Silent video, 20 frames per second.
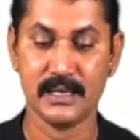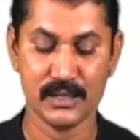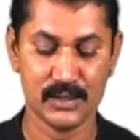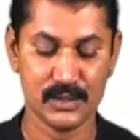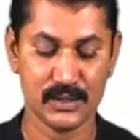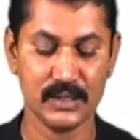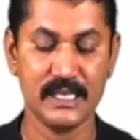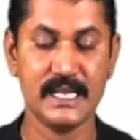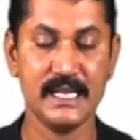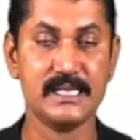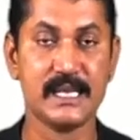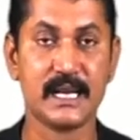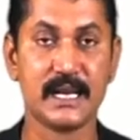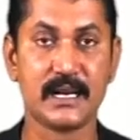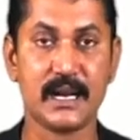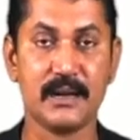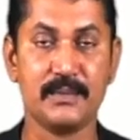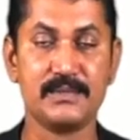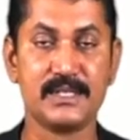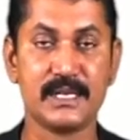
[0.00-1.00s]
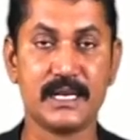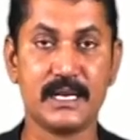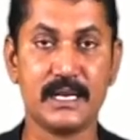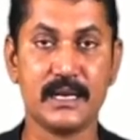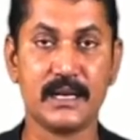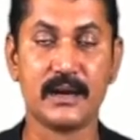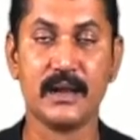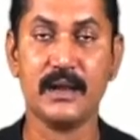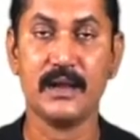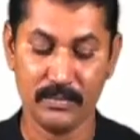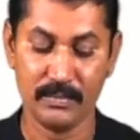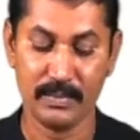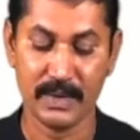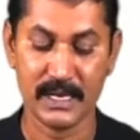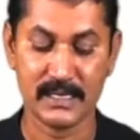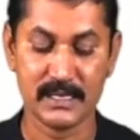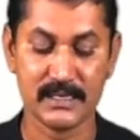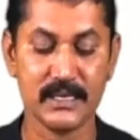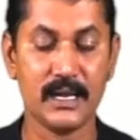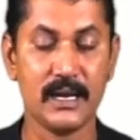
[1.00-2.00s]
So, these are comes under
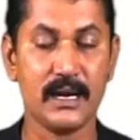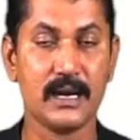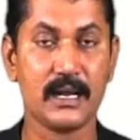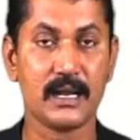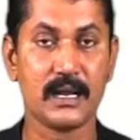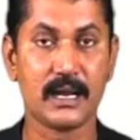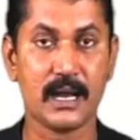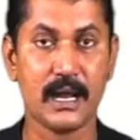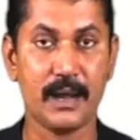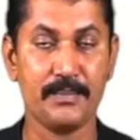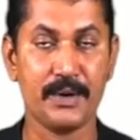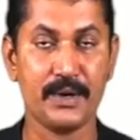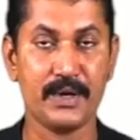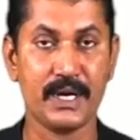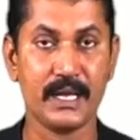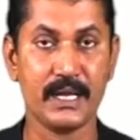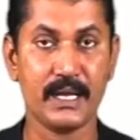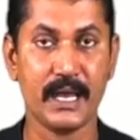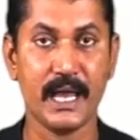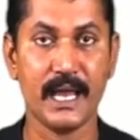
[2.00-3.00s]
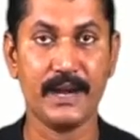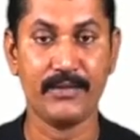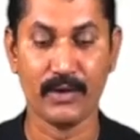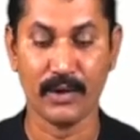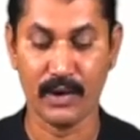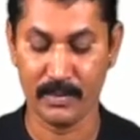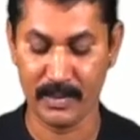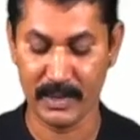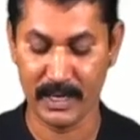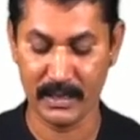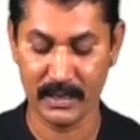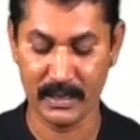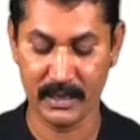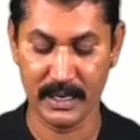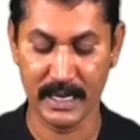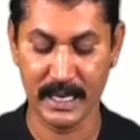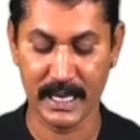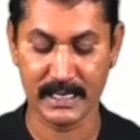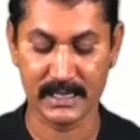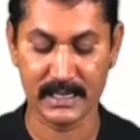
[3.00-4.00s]
personal computing environment.
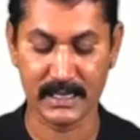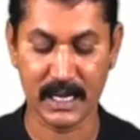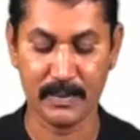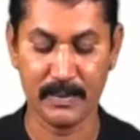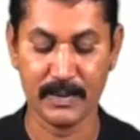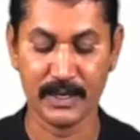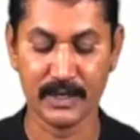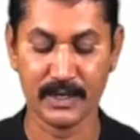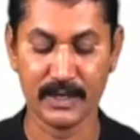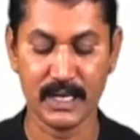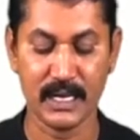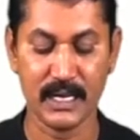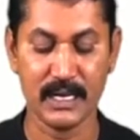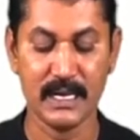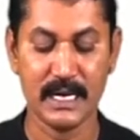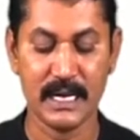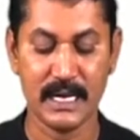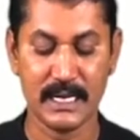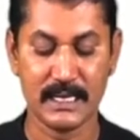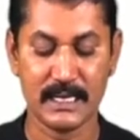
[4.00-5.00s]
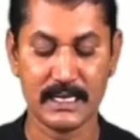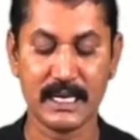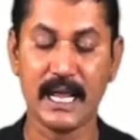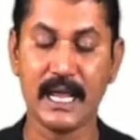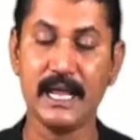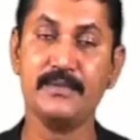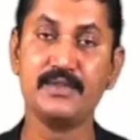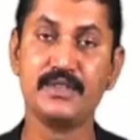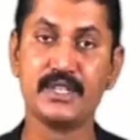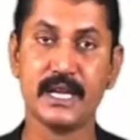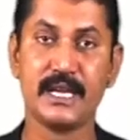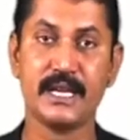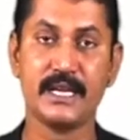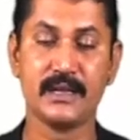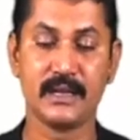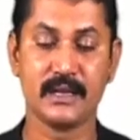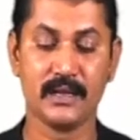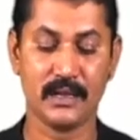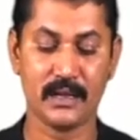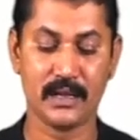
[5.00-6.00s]
Next, coming to the time
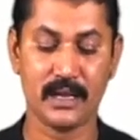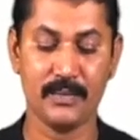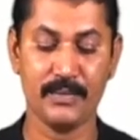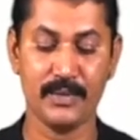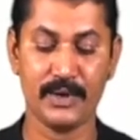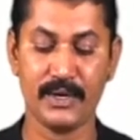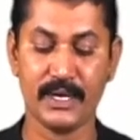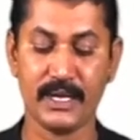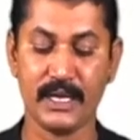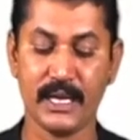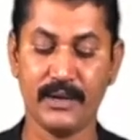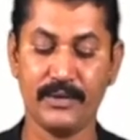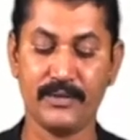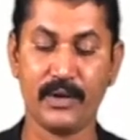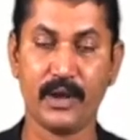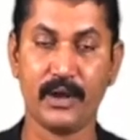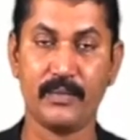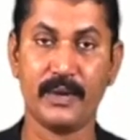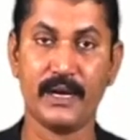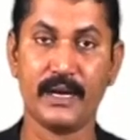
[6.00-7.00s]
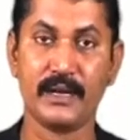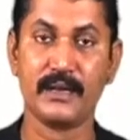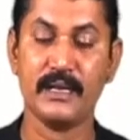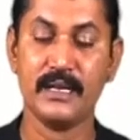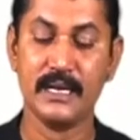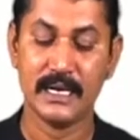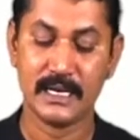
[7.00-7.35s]
sharing computing environment.